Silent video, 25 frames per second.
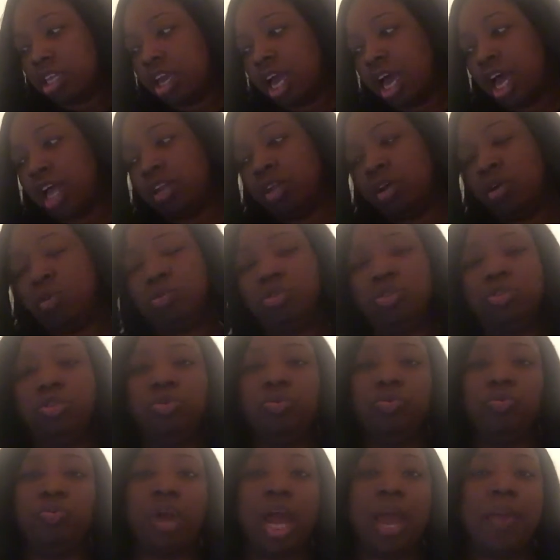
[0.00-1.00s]
Y'all know
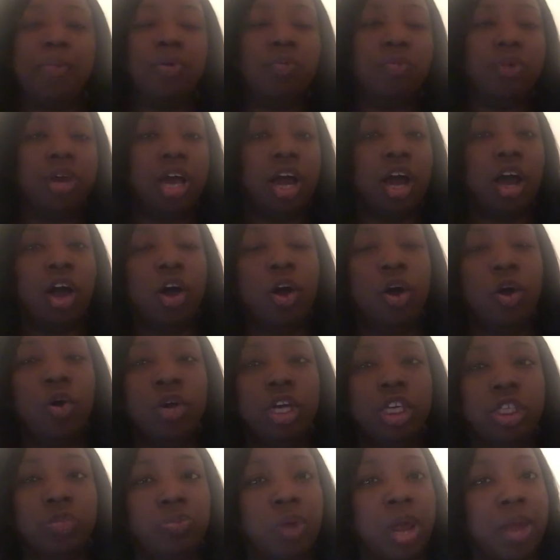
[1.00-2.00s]
Raymond went home
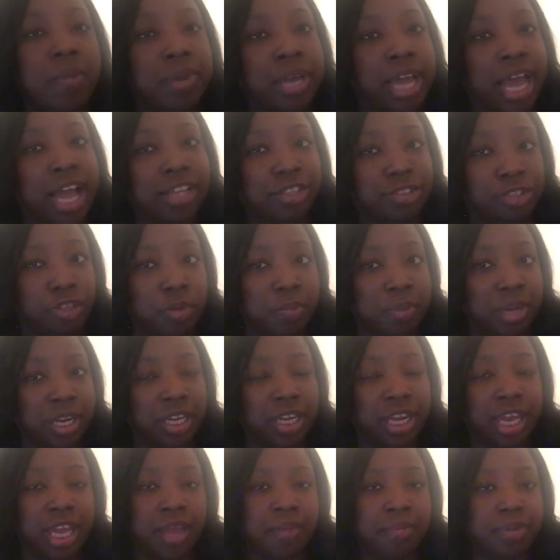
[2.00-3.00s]
because Raymond got too many
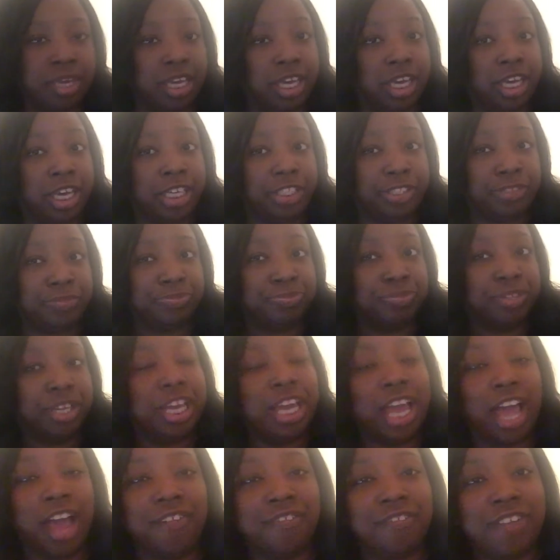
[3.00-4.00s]
damn kids.
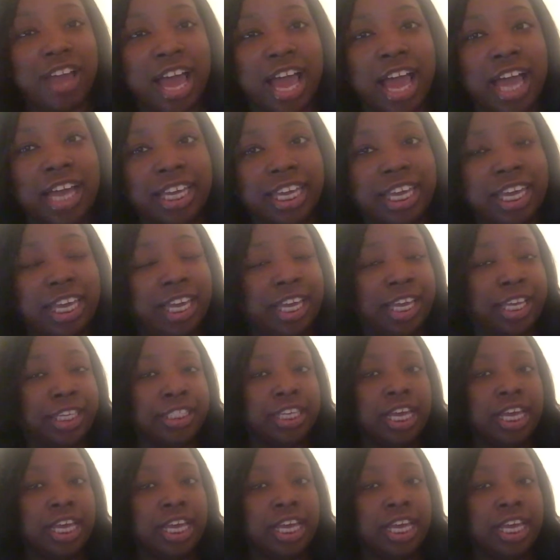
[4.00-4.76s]
He got 5 kids.